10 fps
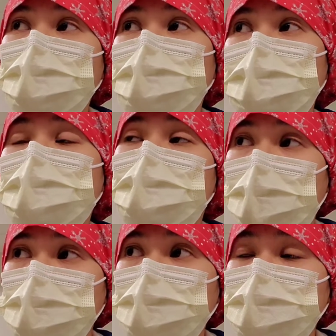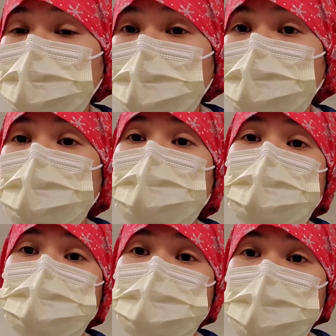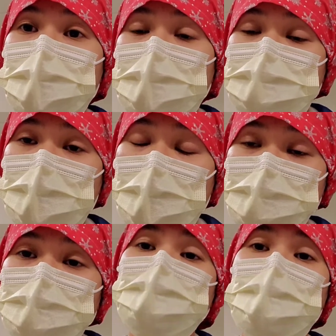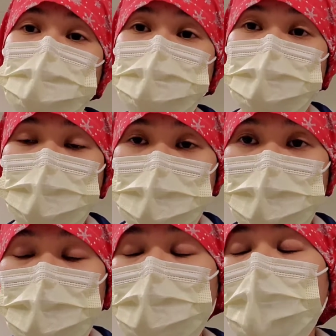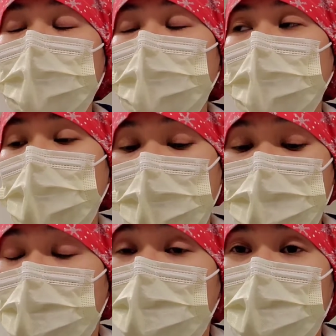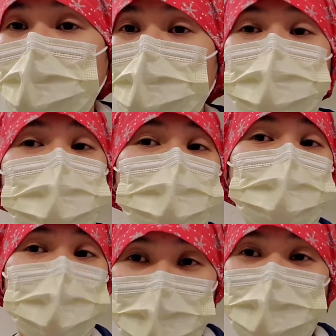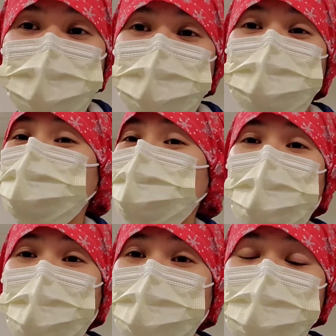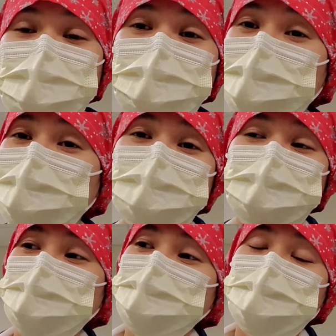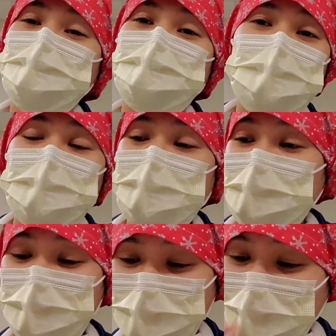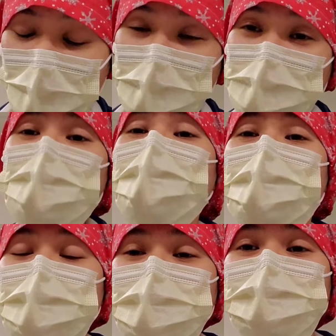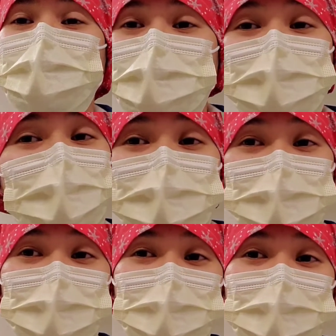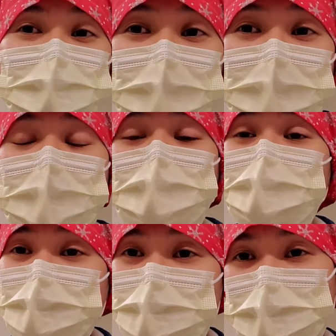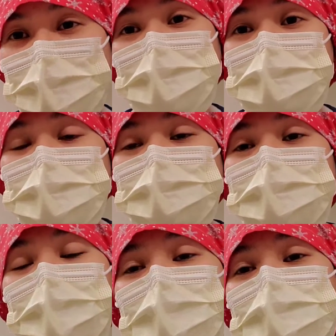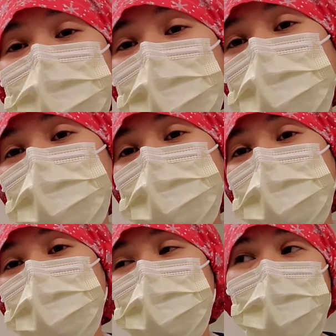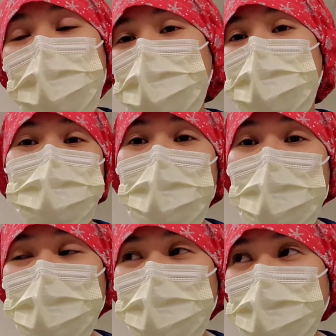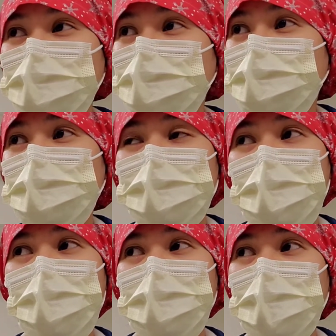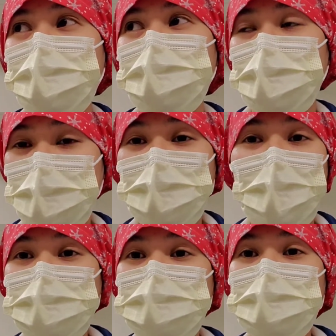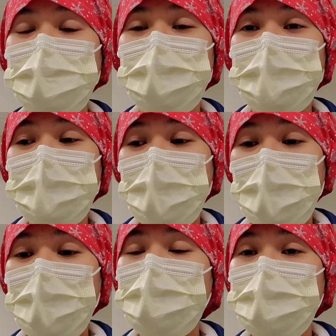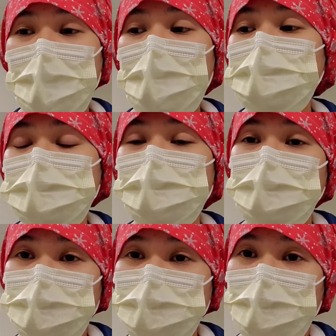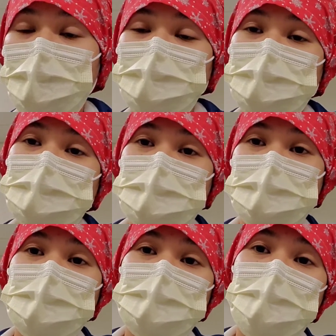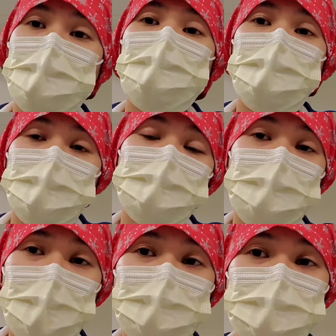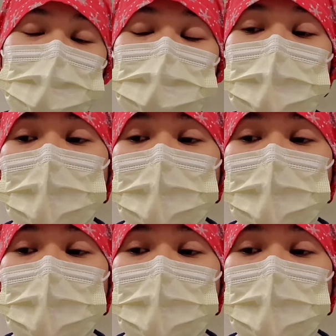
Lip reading: you need a bachelor's degree because PA is actually a master's degree. And then if you really just want to be up there, you could go for your nursing license. So then you could be an RNFA or you could be a RNPAC, and that's when you start really taking care of the patient.